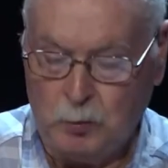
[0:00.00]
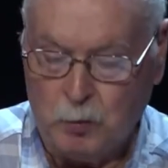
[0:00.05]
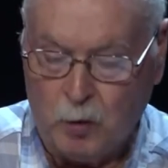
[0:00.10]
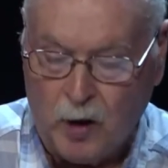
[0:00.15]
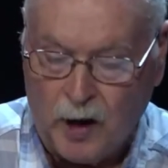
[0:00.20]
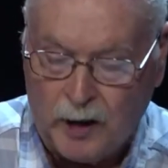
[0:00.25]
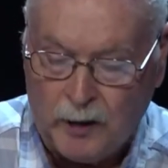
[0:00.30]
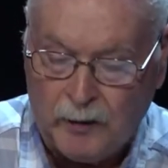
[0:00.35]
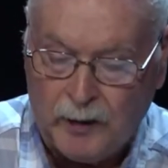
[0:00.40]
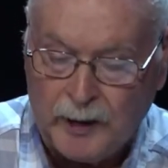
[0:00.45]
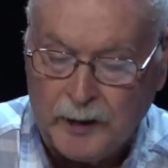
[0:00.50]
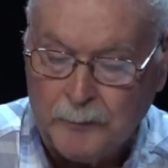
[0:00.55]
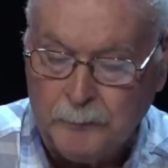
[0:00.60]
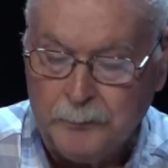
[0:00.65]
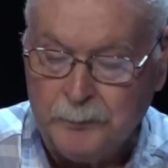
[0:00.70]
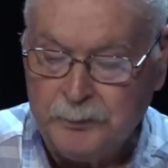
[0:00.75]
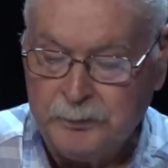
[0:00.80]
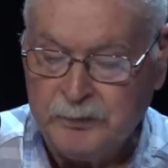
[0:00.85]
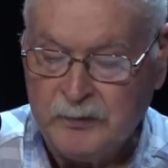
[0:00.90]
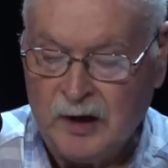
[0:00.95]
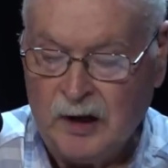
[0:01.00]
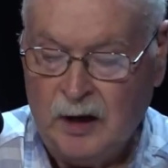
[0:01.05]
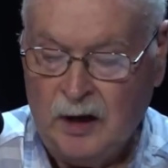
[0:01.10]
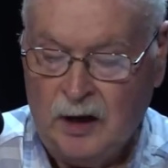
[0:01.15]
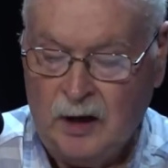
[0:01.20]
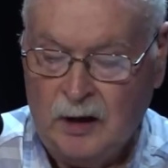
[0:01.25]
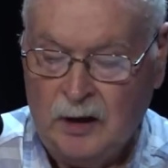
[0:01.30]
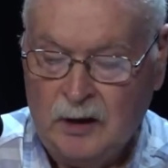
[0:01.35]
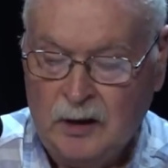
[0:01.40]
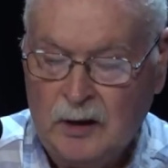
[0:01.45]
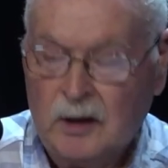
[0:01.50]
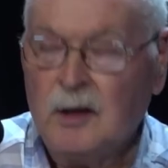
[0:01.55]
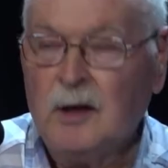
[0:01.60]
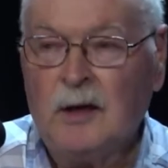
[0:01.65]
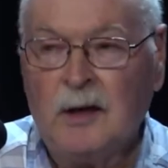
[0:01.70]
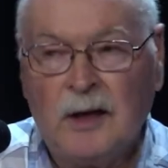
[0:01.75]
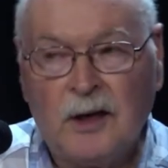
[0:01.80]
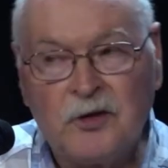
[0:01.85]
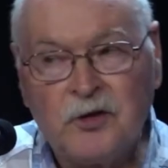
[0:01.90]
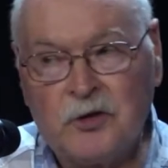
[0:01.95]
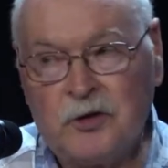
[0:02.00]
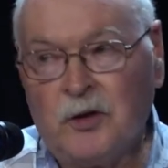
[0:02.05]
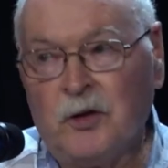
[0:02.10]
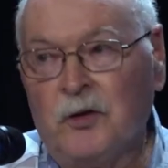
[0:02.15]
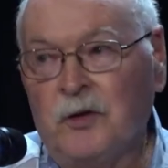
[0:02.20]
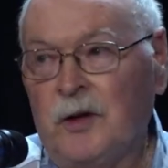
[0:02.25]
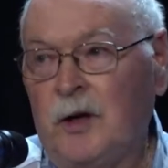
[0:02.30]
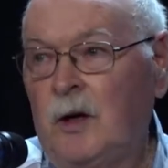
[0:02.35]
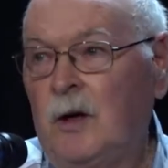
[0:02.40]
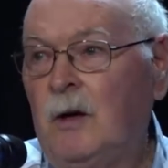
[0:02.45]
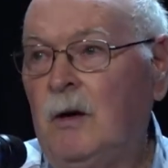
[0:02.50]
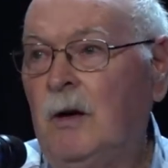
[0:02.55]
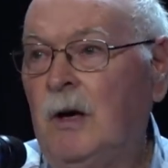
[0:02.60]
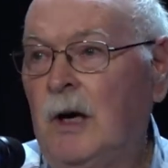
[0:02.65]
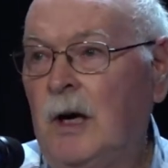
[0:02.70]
wiring. It's still there.